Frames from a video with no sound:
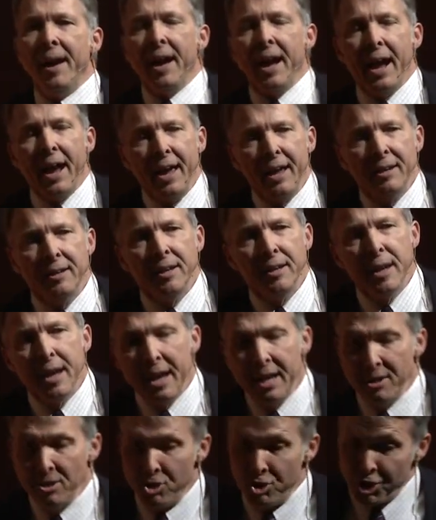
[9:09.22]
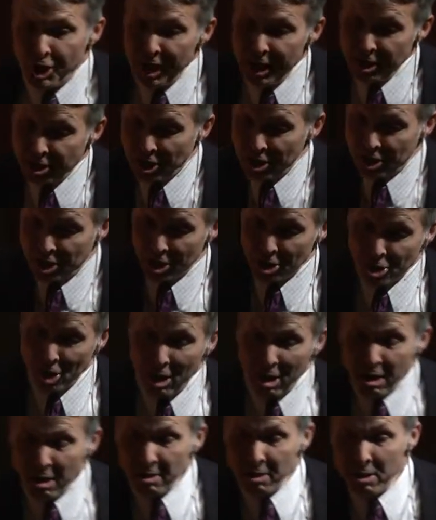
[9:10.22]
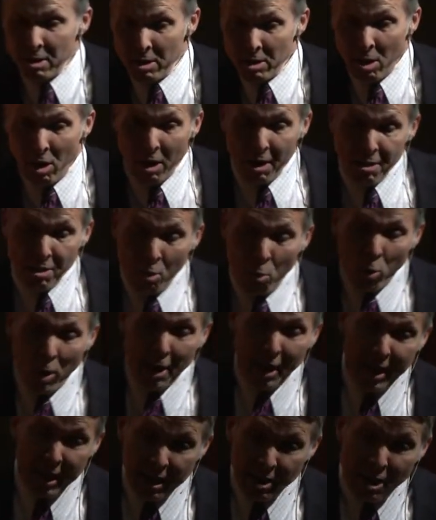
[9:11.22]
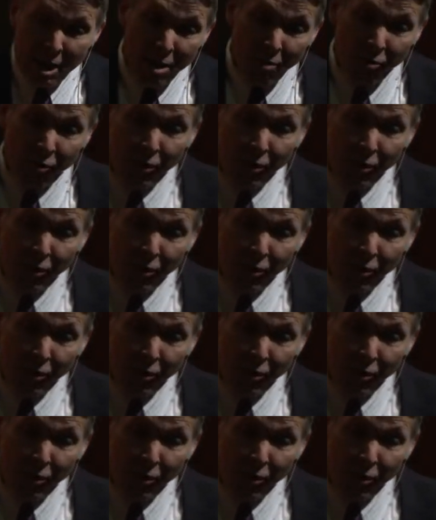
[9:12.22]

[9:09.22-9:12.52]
And, and Jesus is on, on the way, and they're